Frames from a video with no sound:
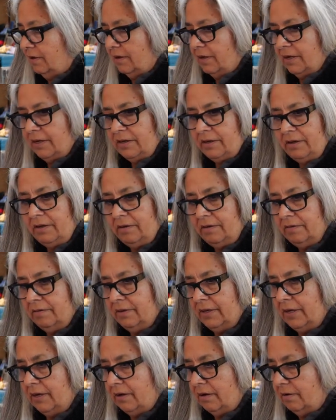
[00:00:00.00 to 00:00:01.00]
and you know
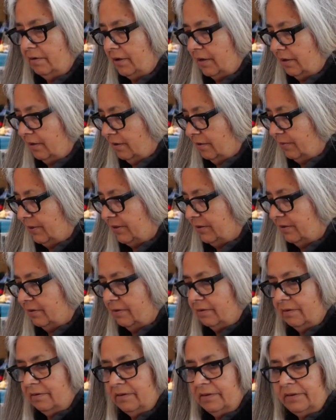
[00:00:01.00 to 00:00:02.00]
like okay let me just
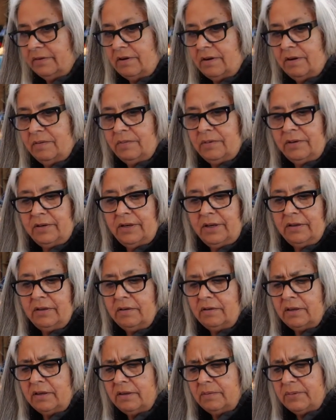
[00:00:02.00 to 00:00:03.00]
glue this cardboard together
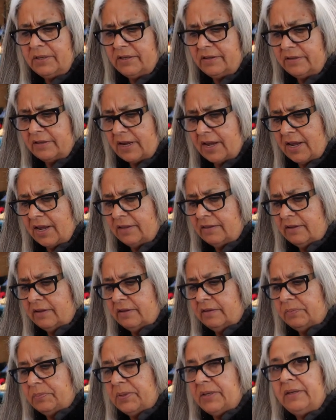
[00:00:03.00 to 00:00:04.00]
okay let me just add
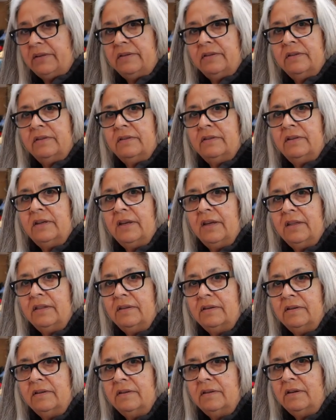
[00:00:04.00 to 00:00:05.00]
these pieces
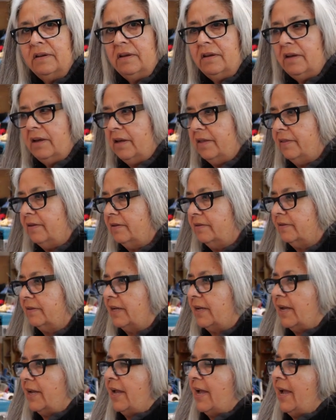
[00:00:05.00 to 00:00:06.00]
together and then it's
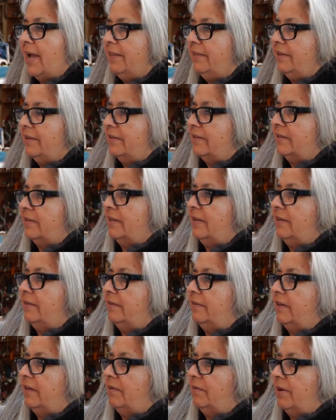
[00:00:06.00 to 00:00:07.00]
like i had this thing
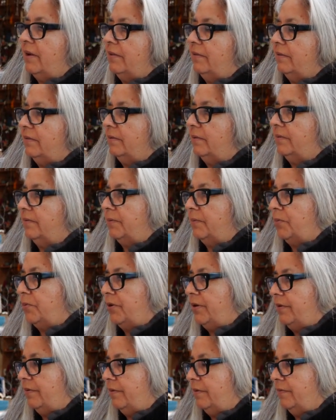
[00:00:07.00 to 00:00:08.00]
sitting around this was from
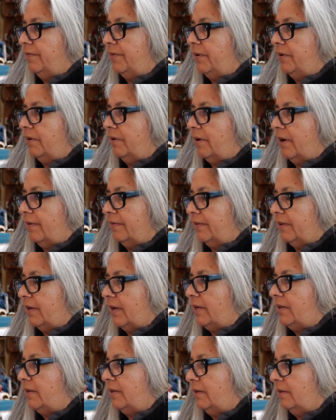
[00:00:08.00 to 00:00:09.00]
one of the photographs that
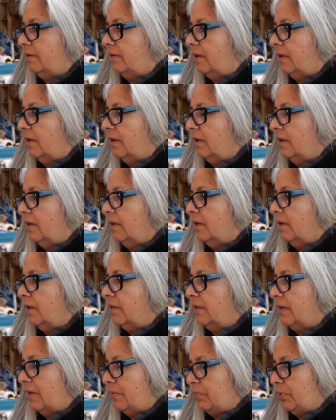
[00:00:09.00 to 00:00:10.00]
i did
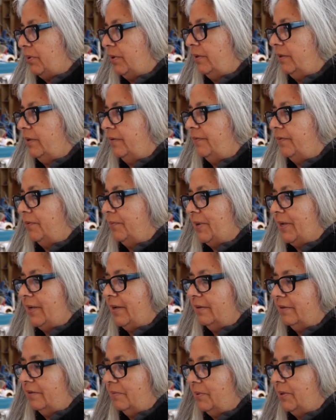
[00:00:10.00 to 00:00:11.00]
that i printed for my
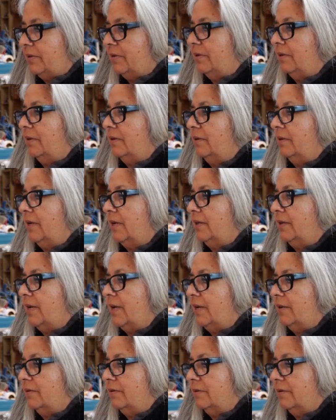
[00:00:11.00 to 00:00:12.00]
exhibition at, at
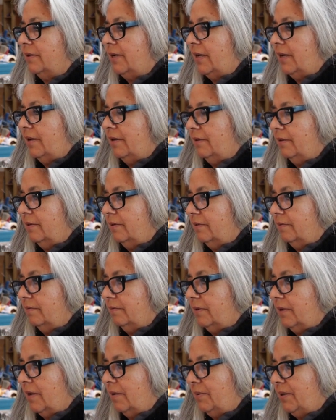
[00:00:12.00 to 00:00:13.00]
angels gate the
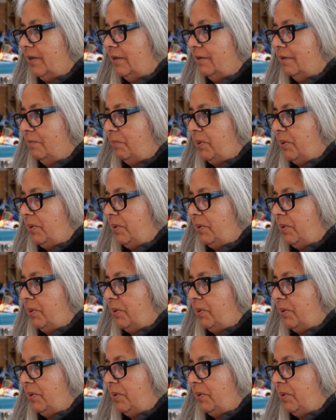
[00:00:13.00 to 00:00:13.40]
coming into